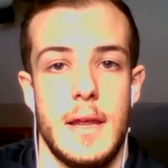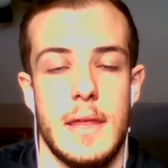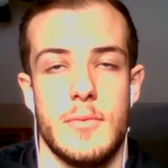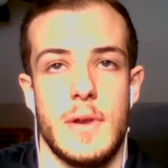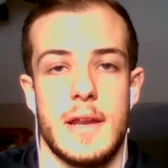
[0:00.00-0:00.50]
and
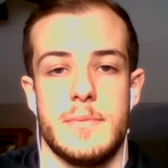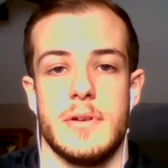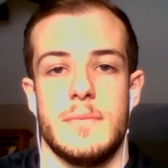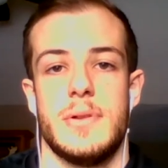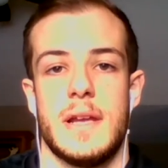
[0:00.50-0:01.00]
then we had to put
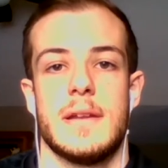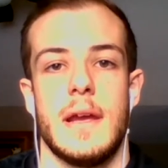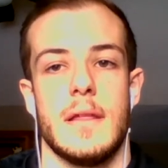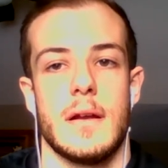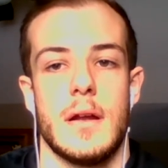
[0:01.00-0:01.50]
a plan
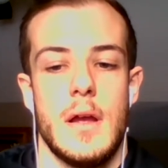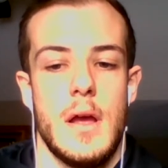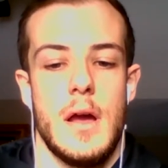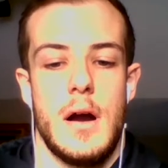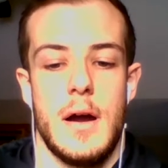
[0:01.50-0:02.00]
together
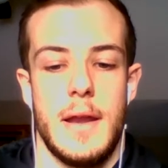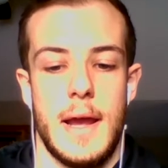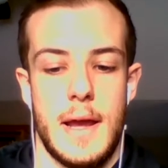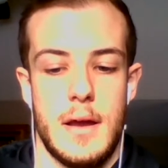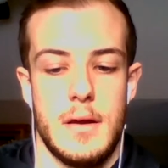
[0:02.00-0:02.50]
on
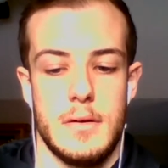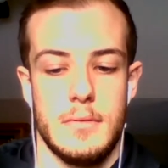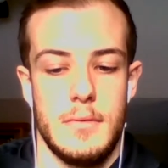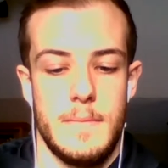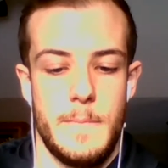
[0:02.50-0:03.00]
how